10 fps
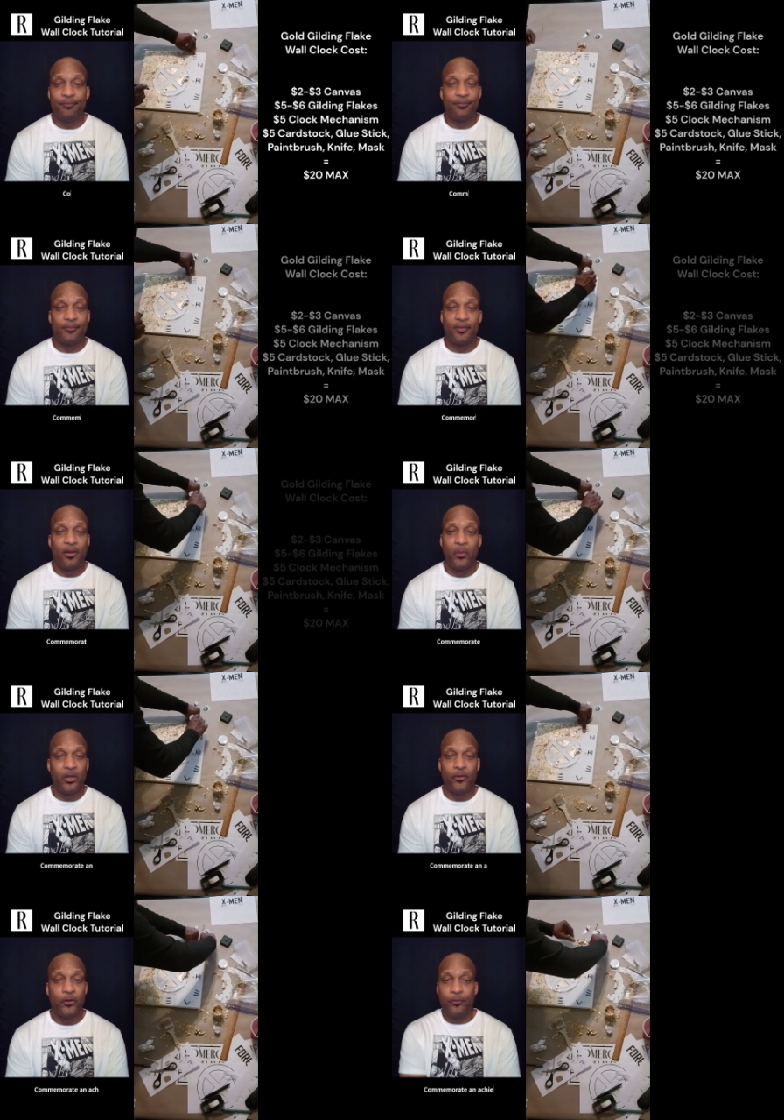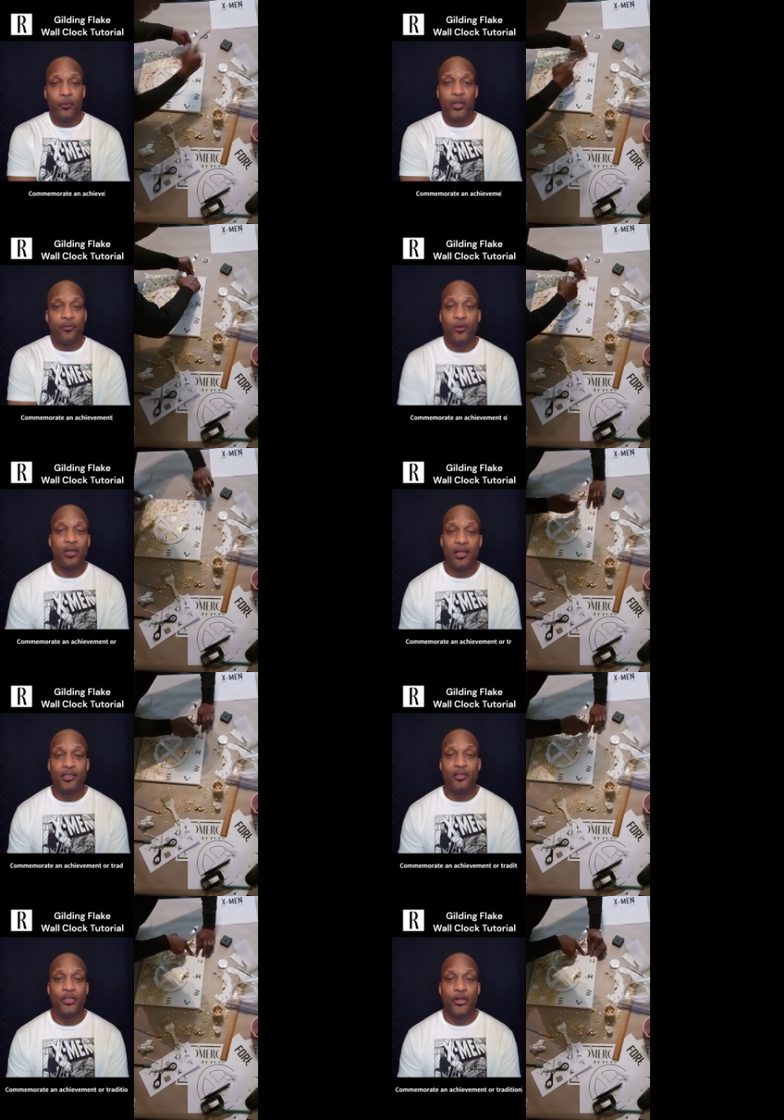a wonderful, wonderful
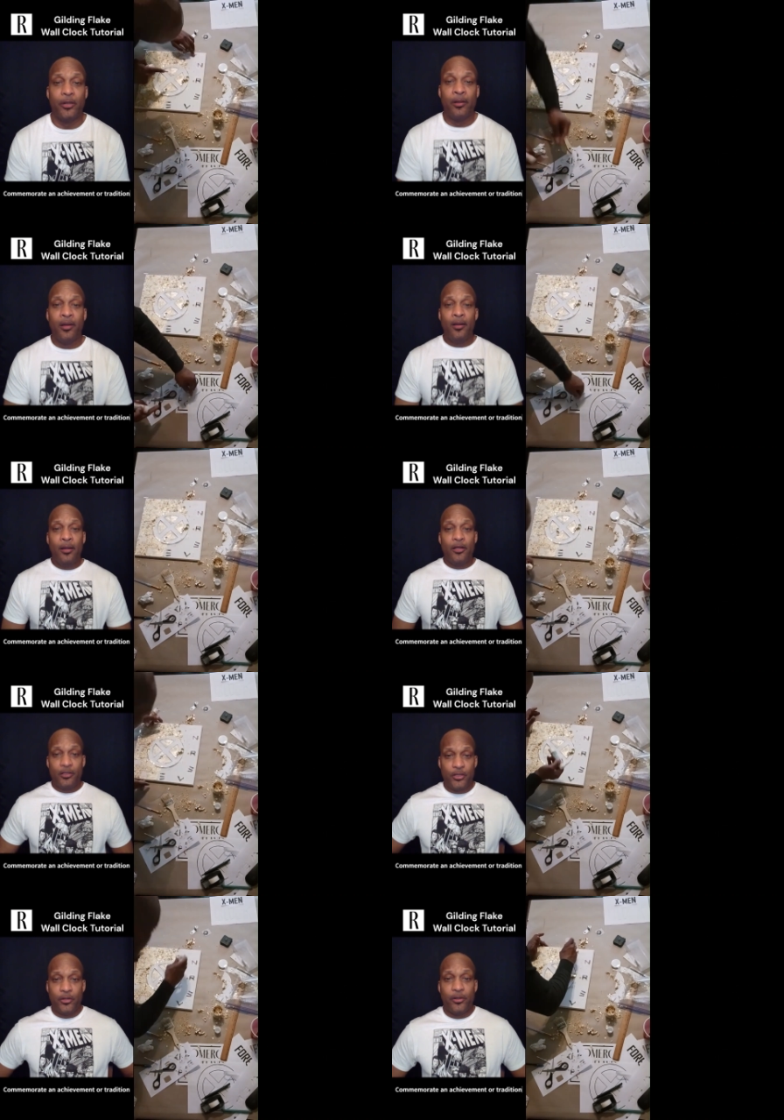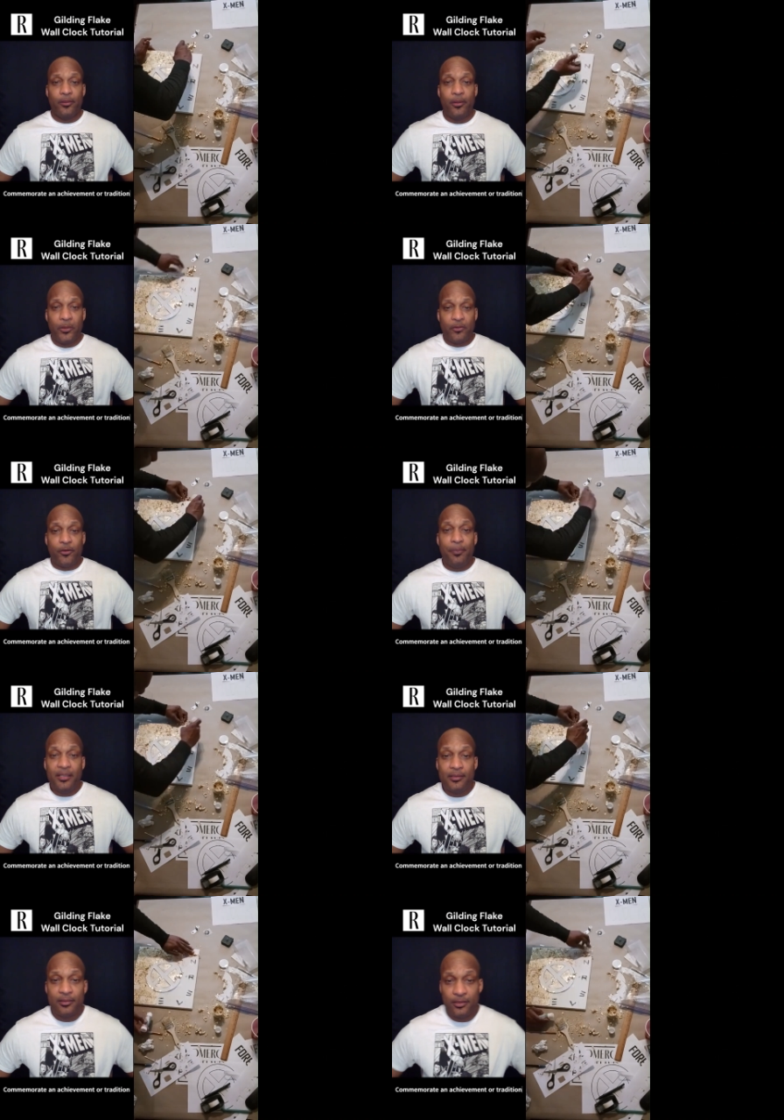collection to your a wonderful
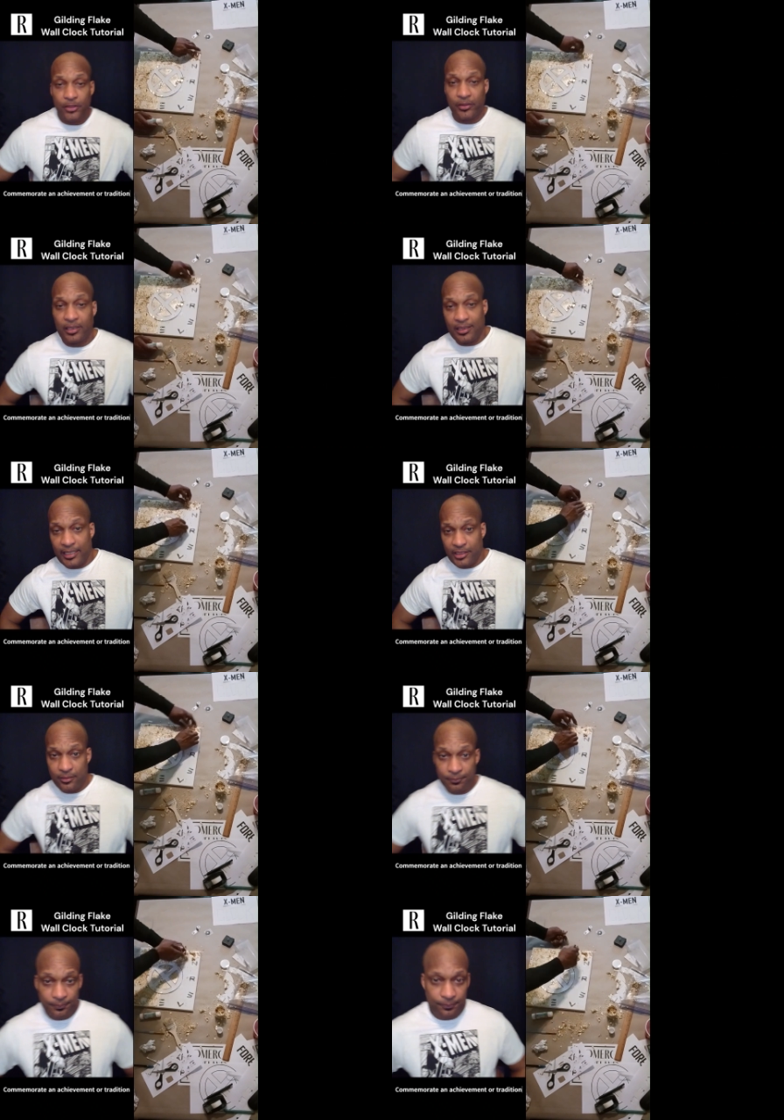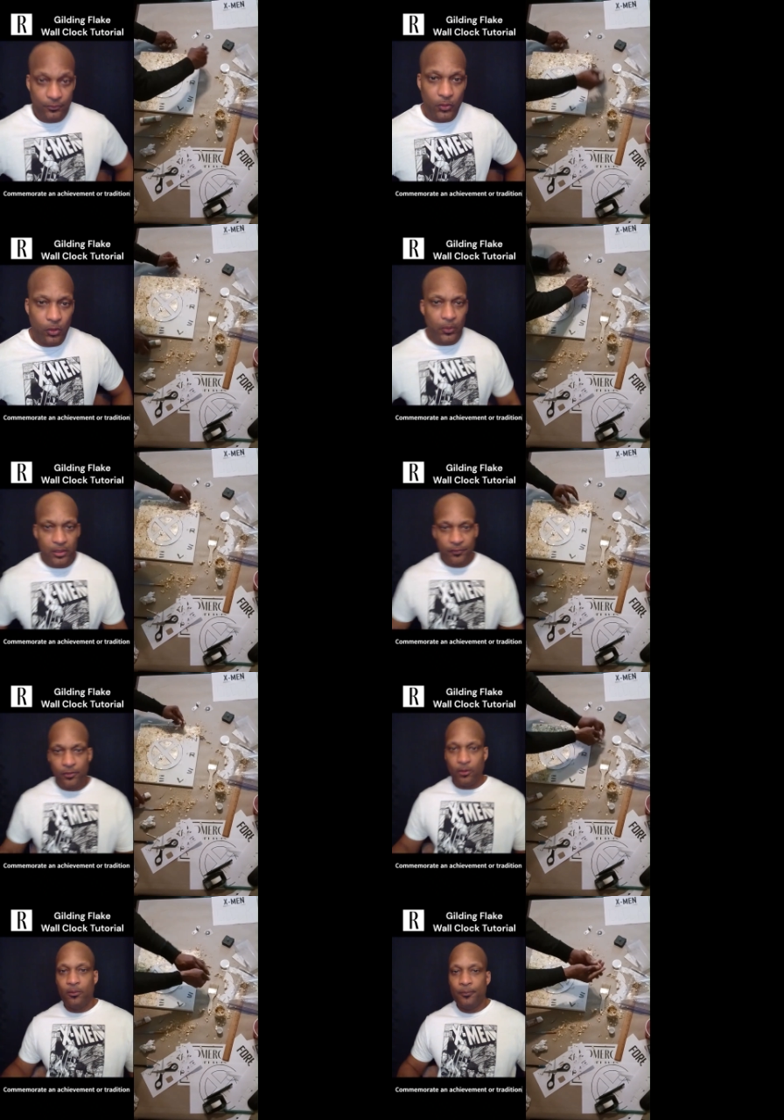piece to your collection, or a
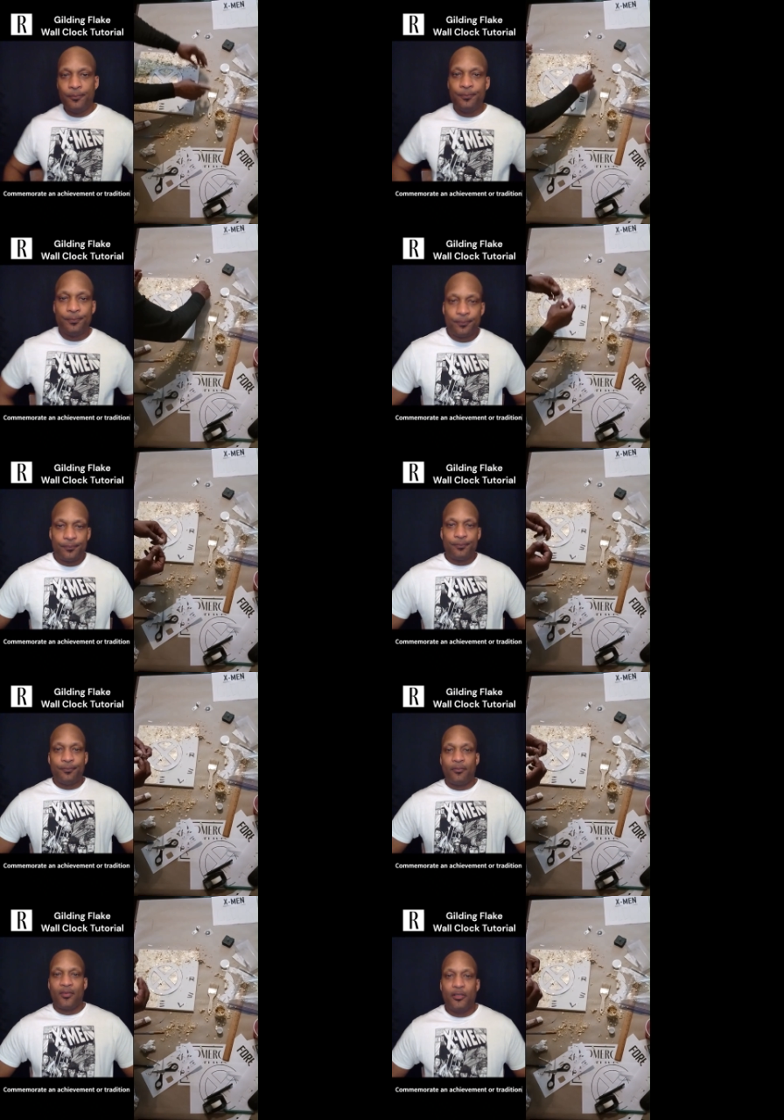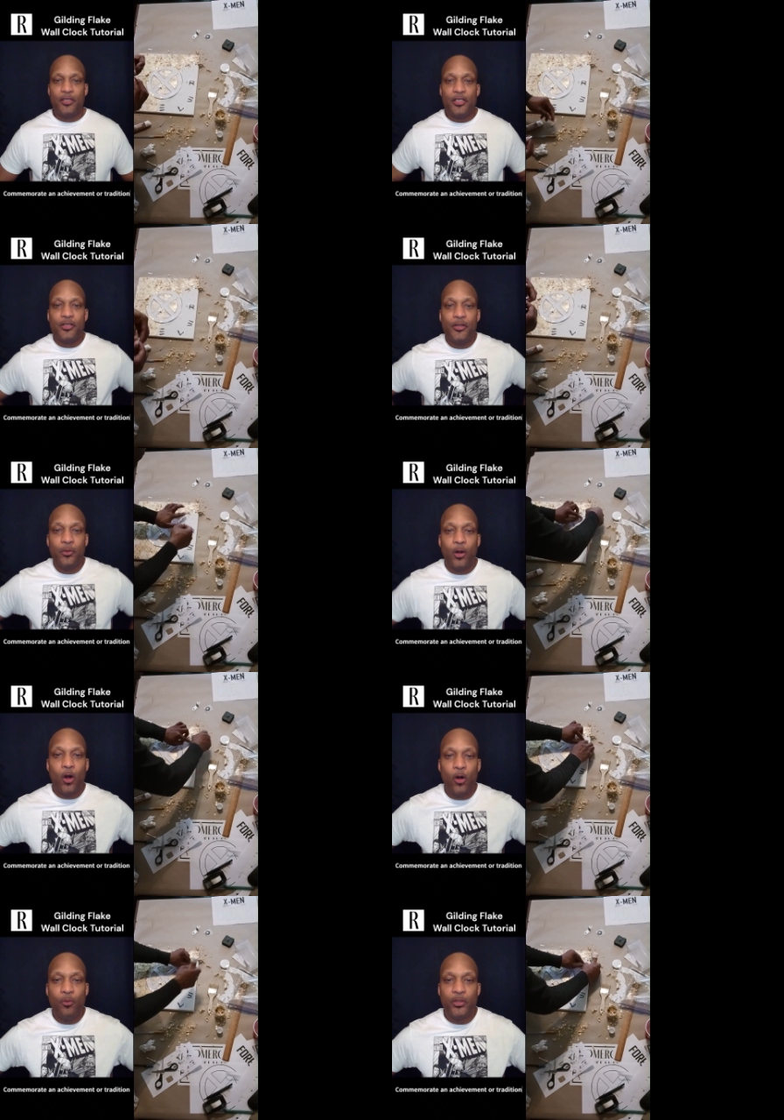wonderful just new
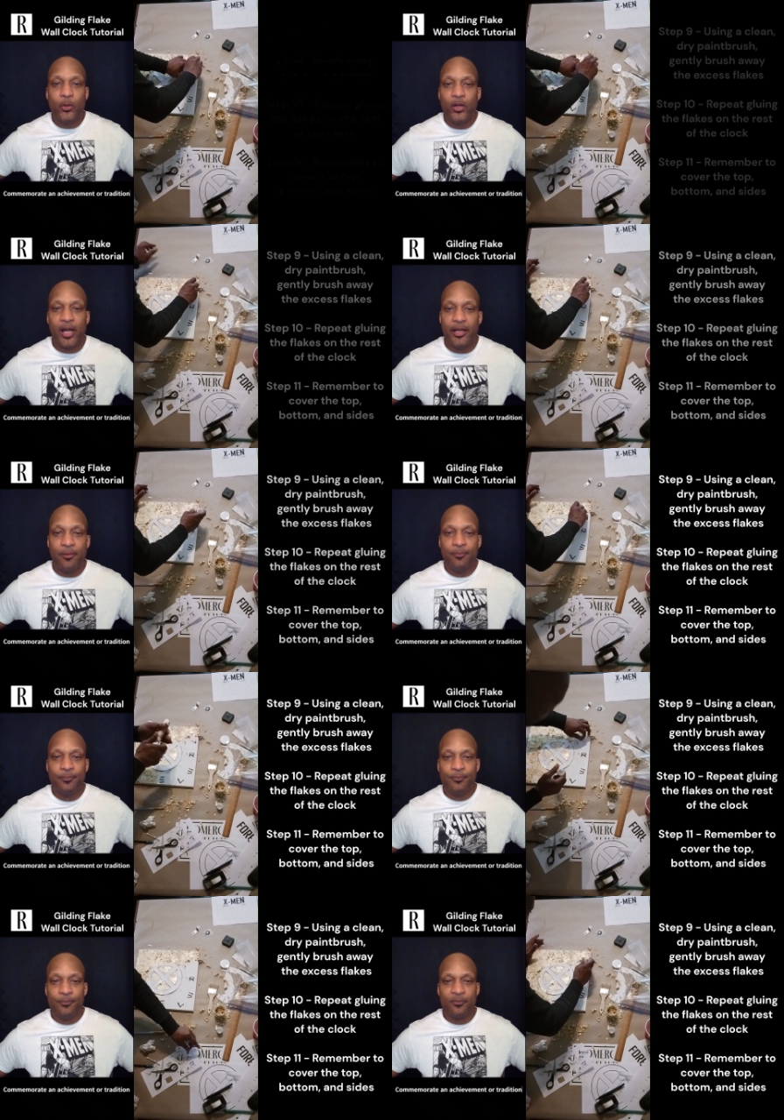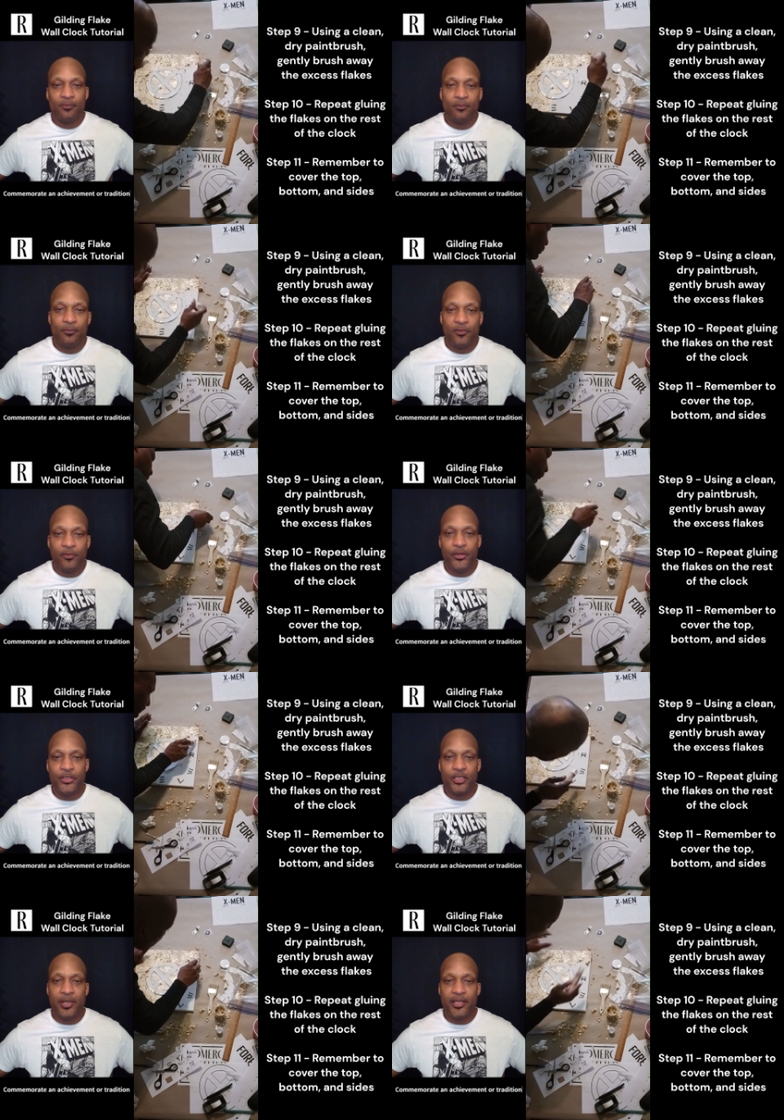home decor item for your
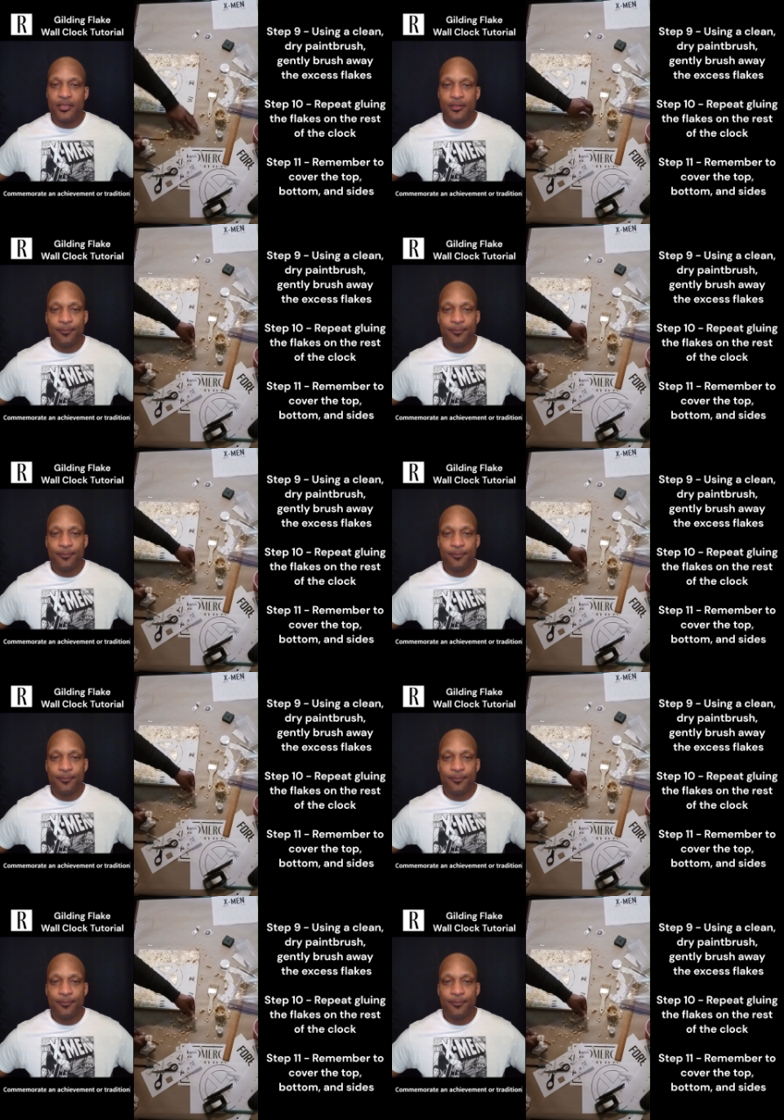space.